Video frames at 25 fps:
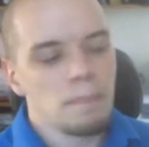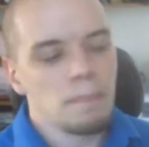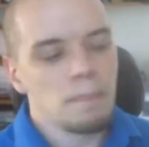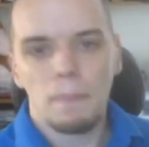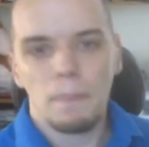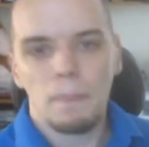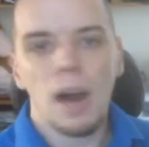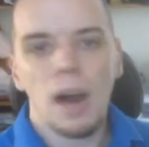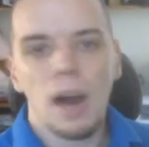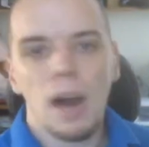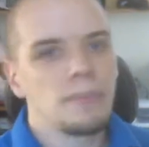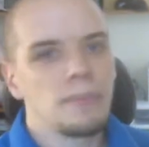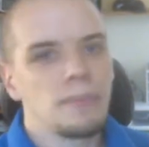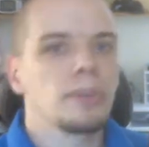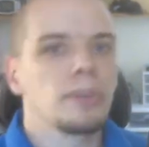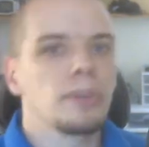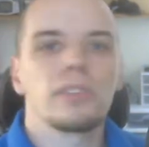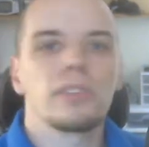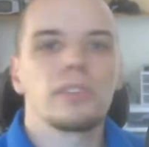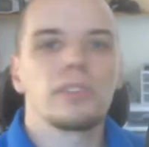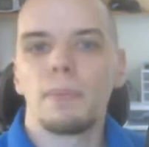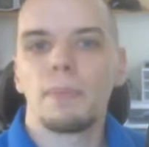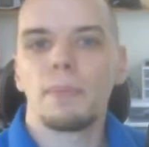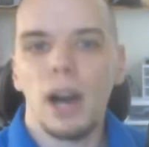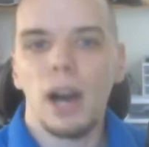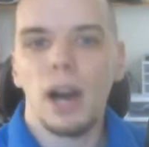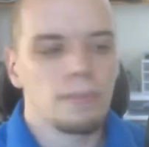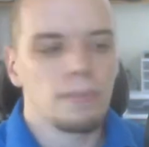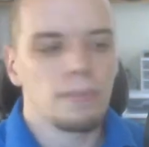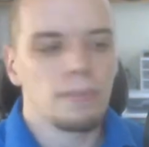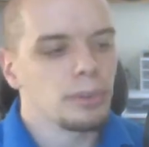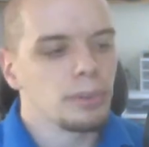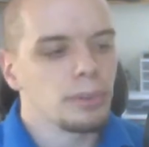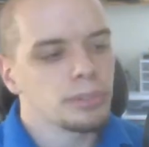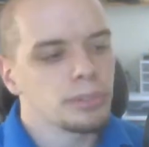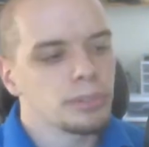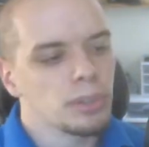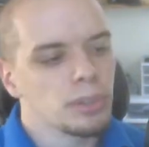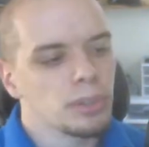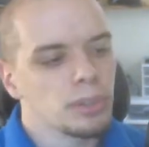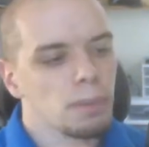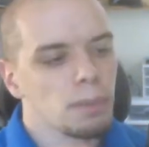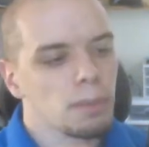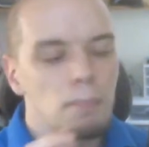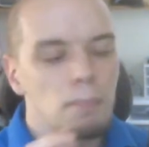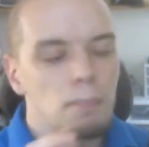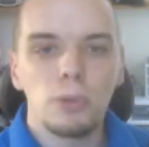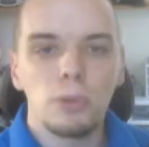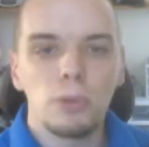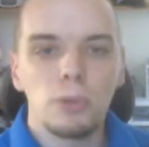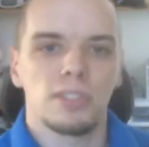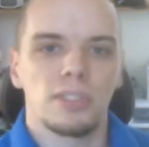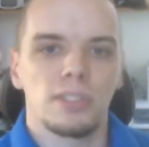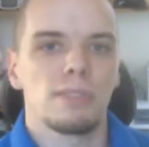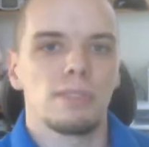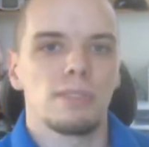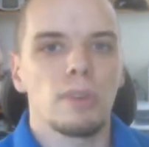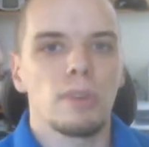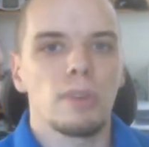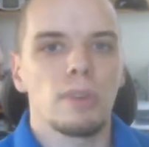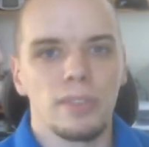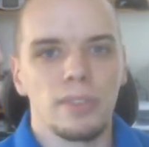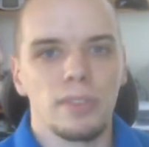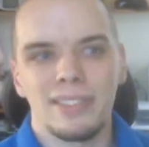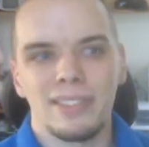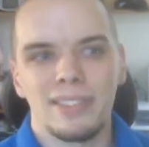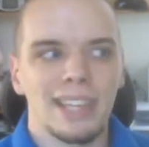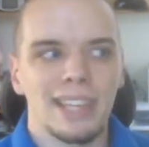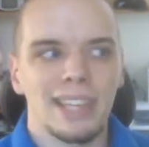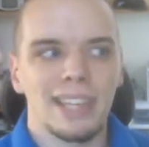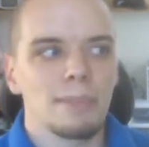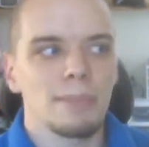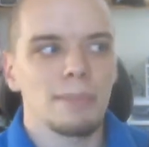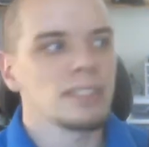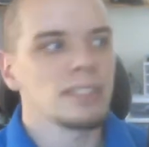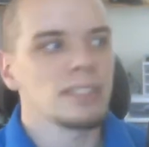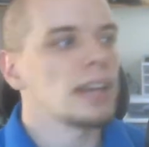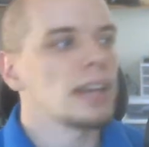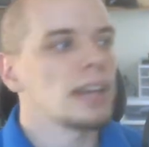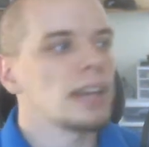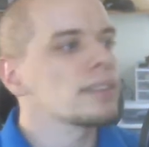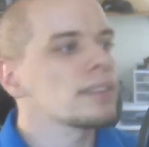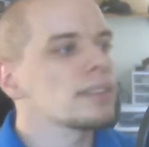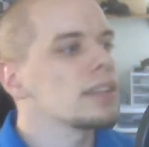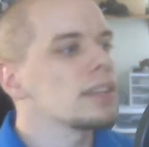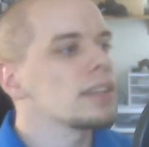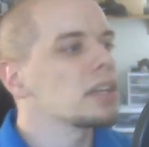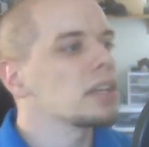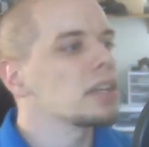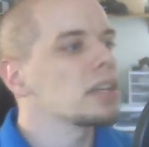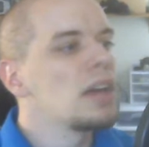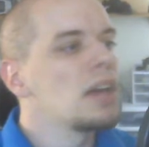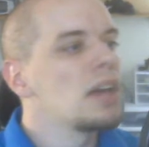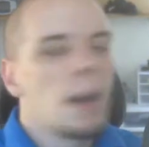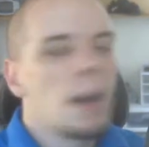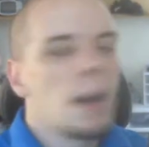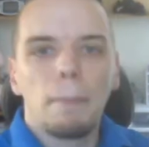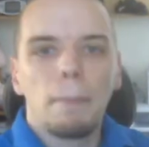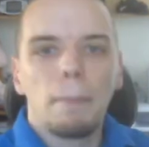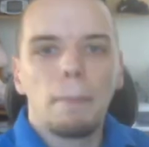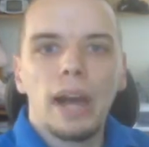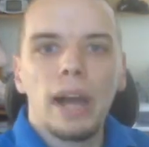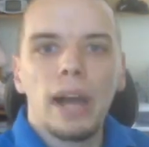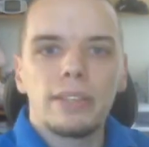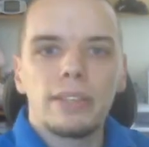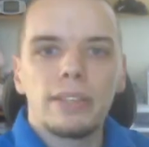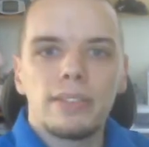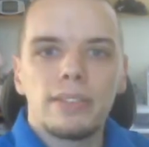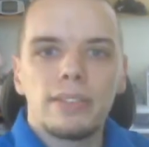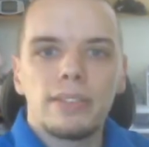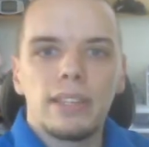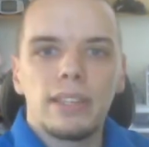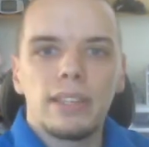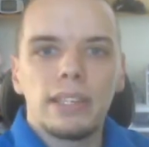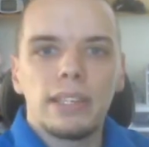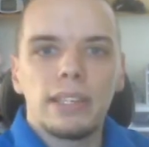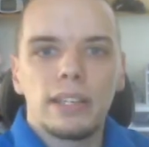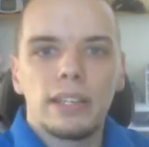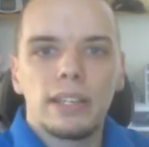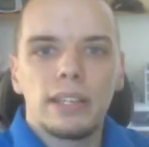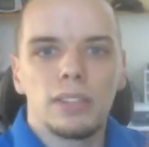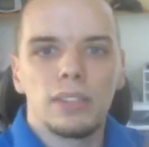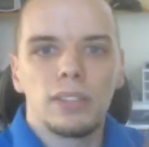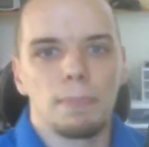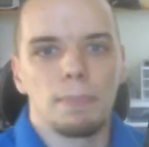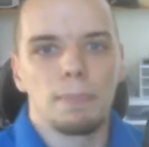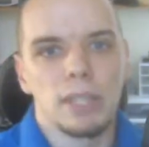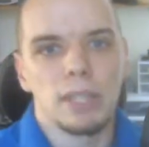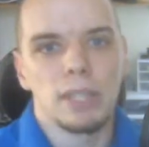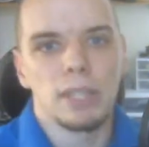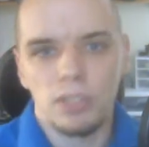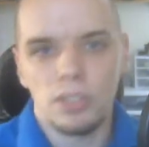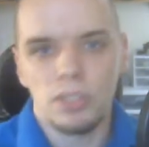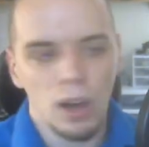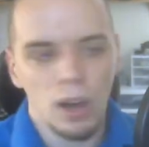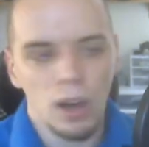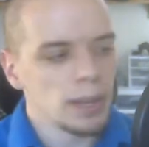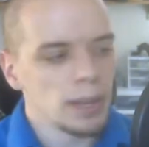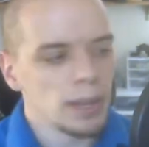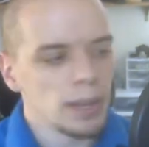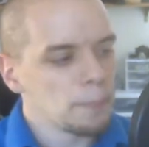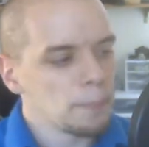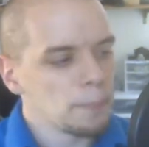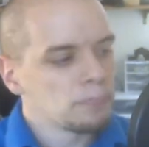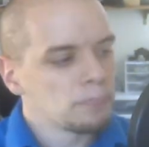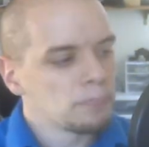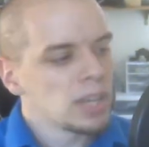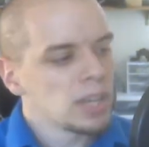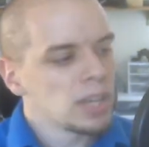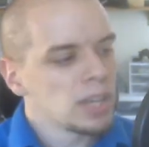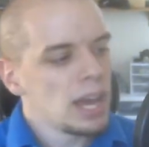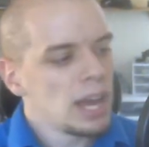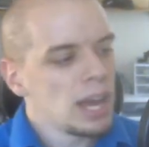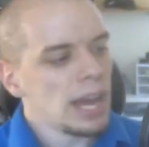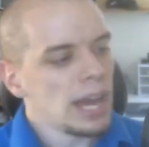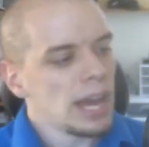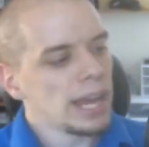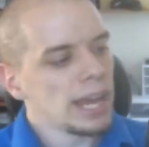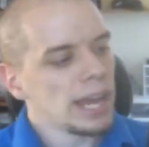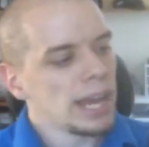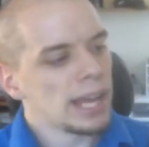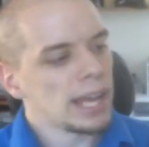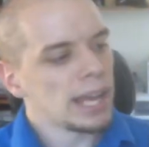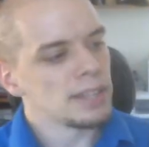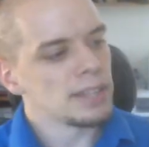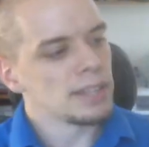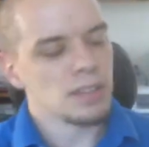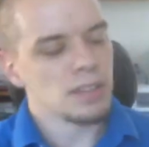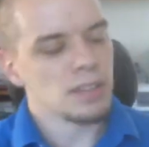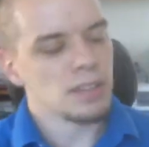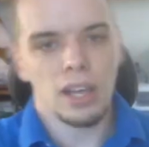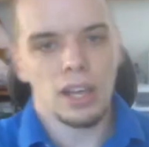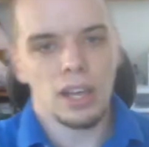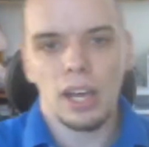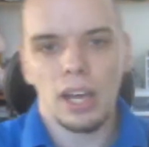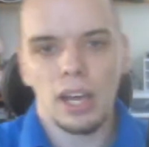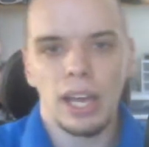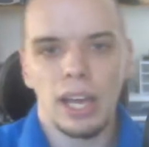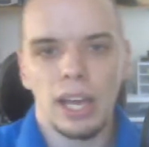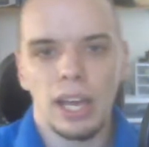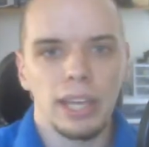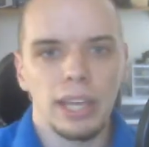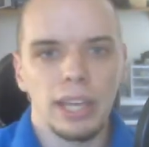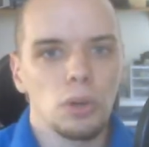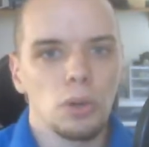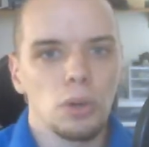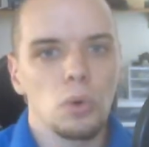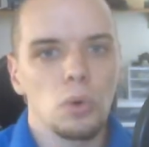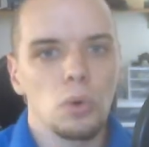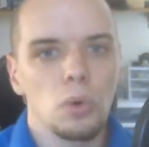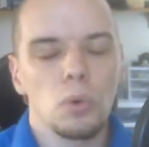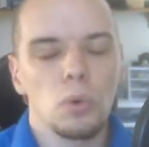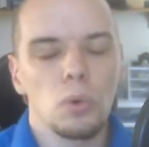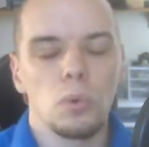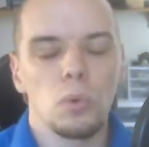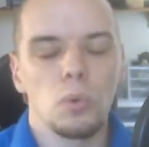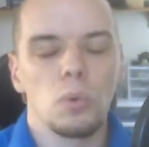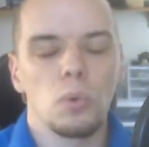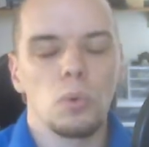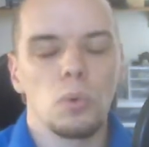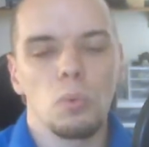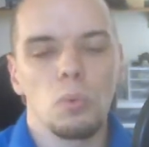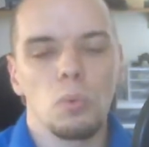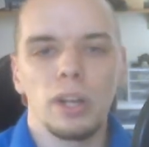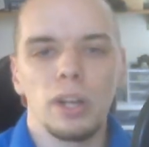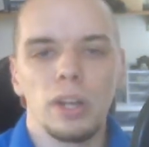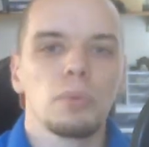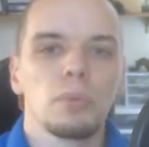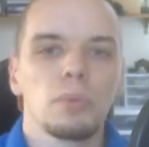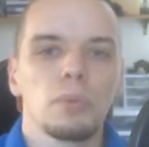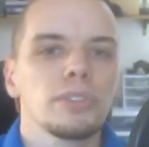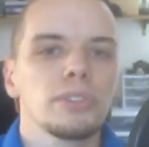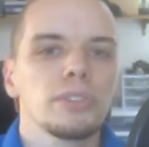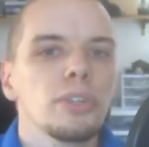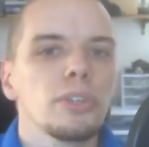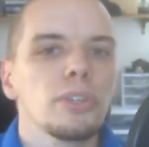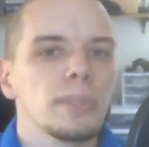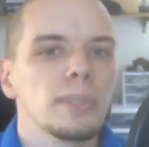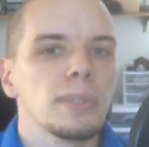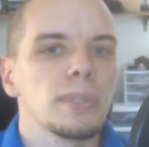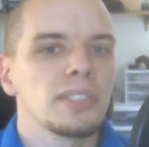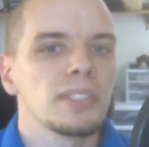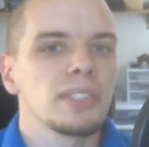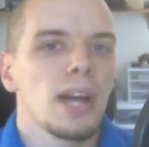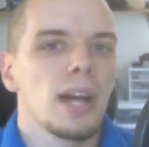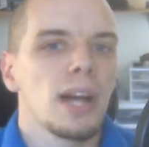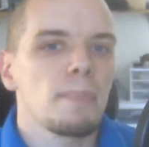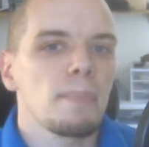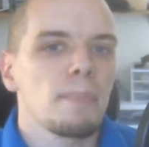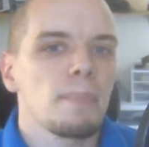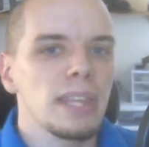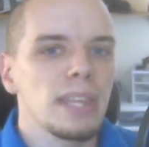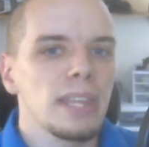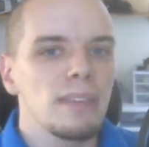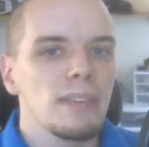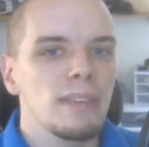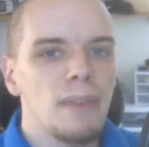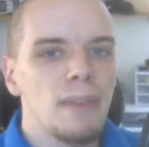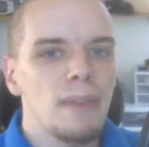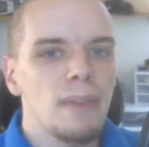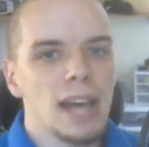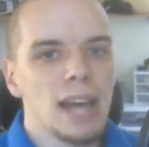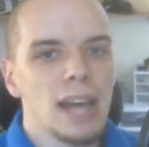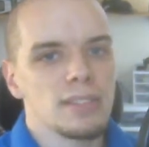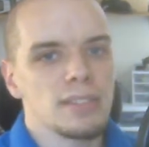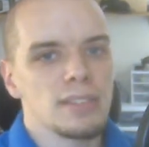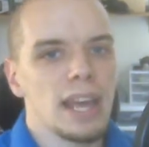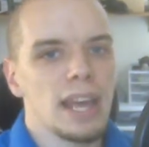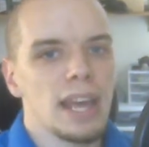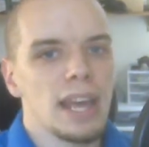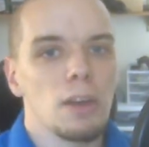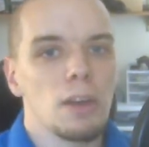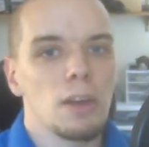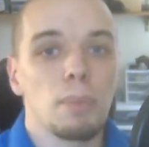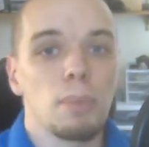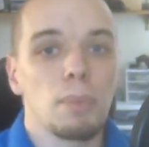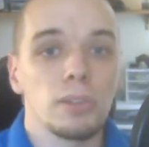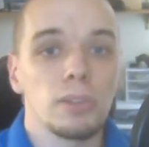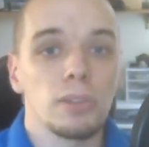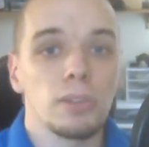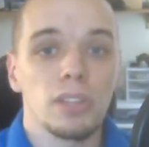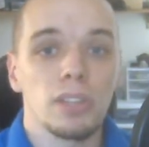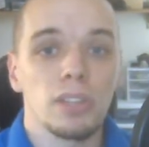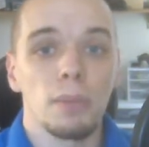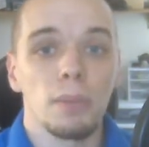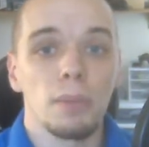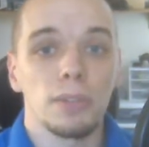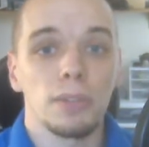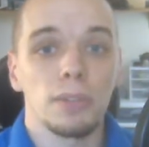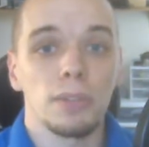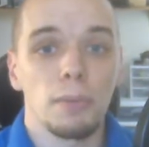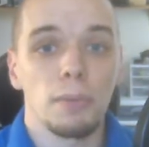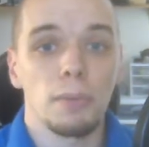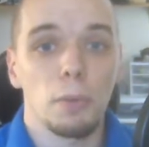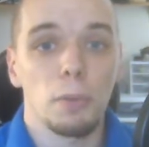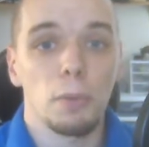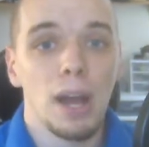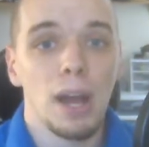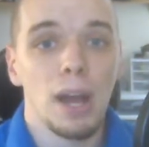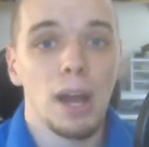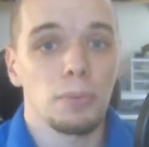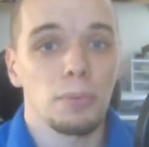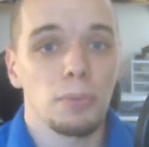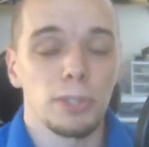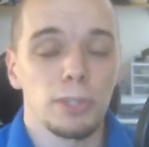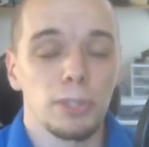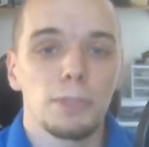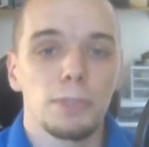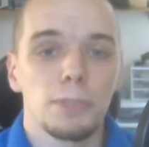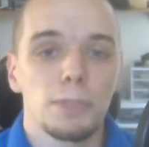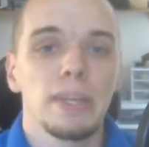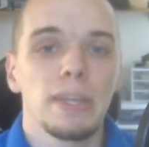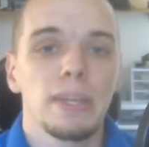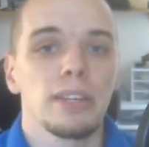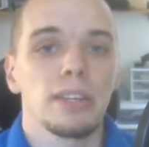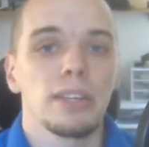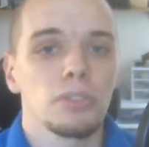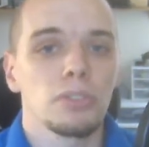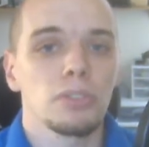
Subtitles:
Pop filter is a pop filter. Most of them are the same exact thing, minus the clip that's on it. And what it will do is stop the fast air burst coming from your mouth when you're speaking.